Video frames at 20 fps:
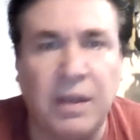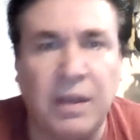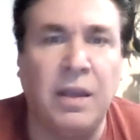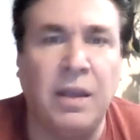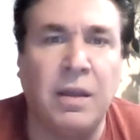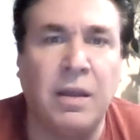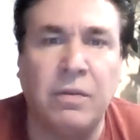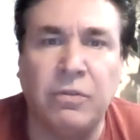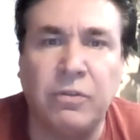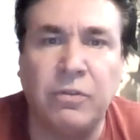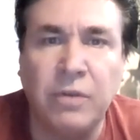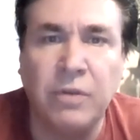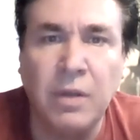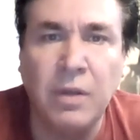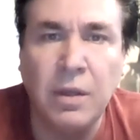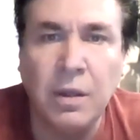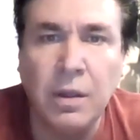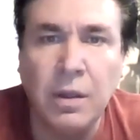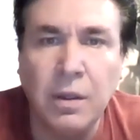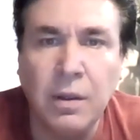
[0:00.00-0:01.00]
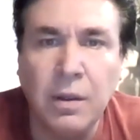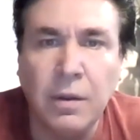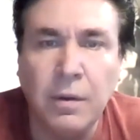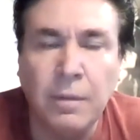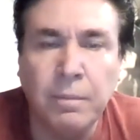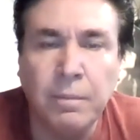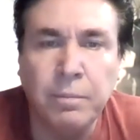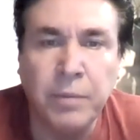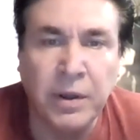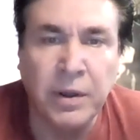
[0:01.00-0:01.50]
the hands,
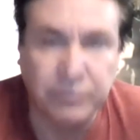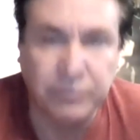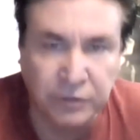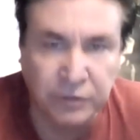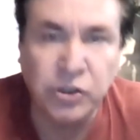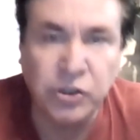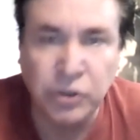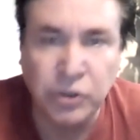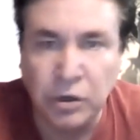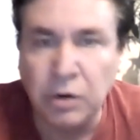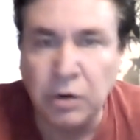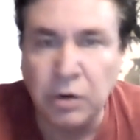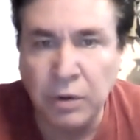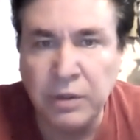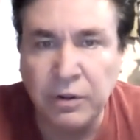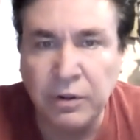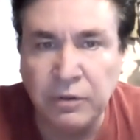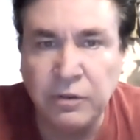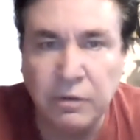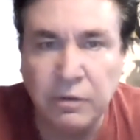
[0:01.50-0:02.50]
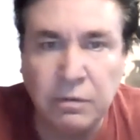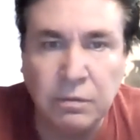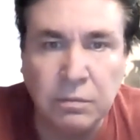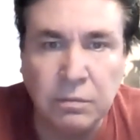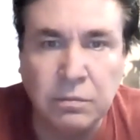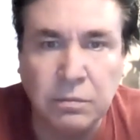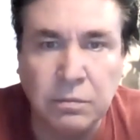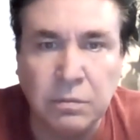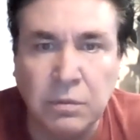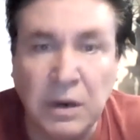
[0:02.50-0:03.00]
but for sure with his
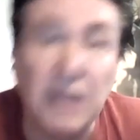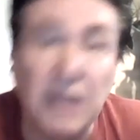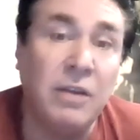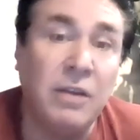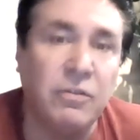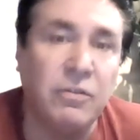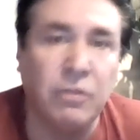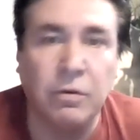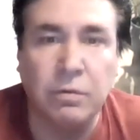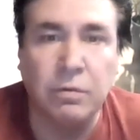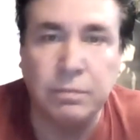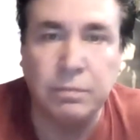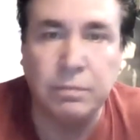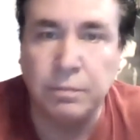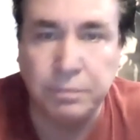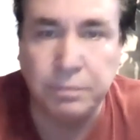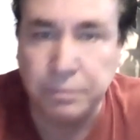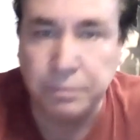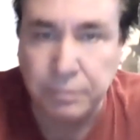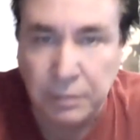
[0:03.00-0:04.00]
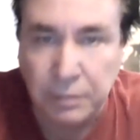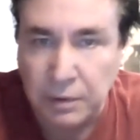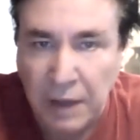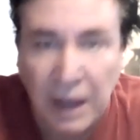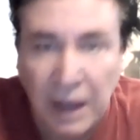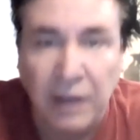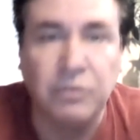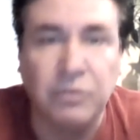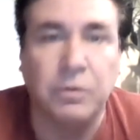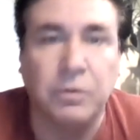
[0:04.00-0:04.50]
knees or
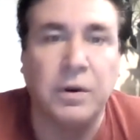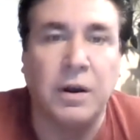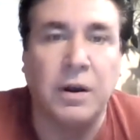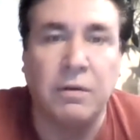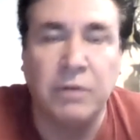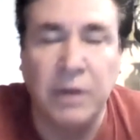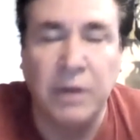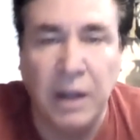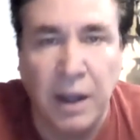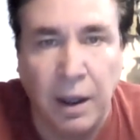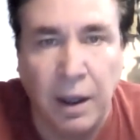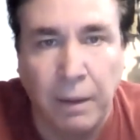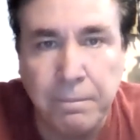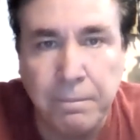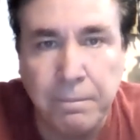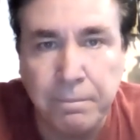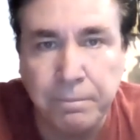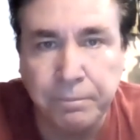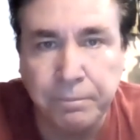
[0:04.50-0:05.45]
legs, whatever. Yeah. Of